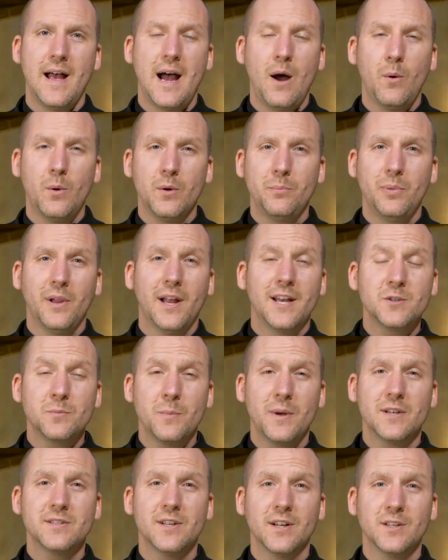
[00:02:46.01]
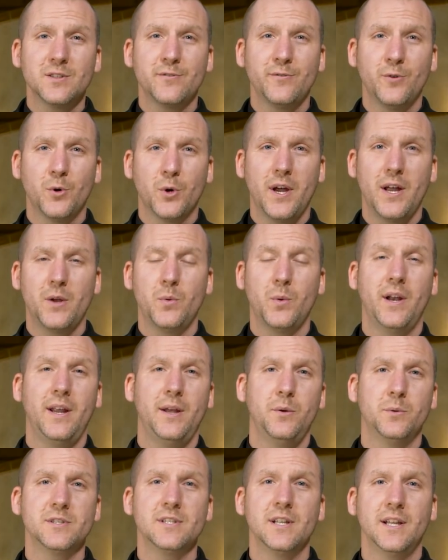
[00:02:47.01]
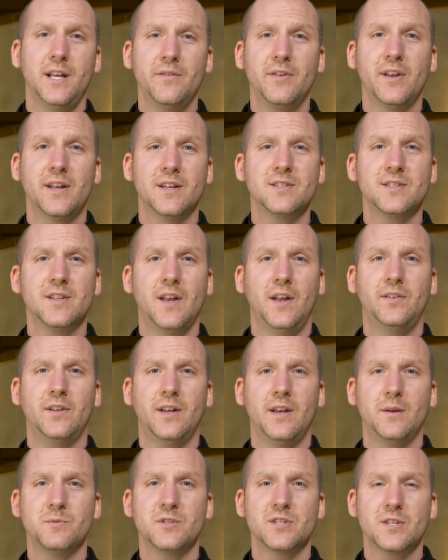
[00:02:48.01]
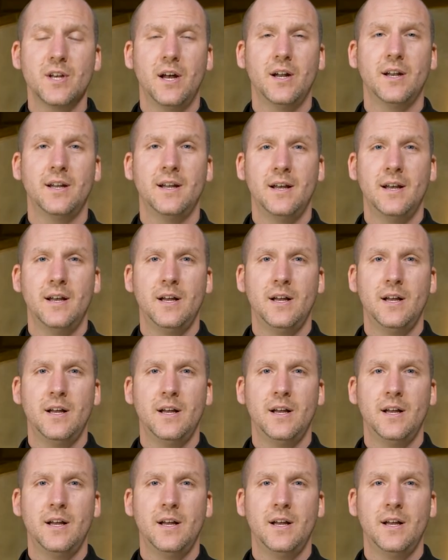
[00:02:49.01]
I would bless my son's forehead when he was leaving and say to him, 'Son,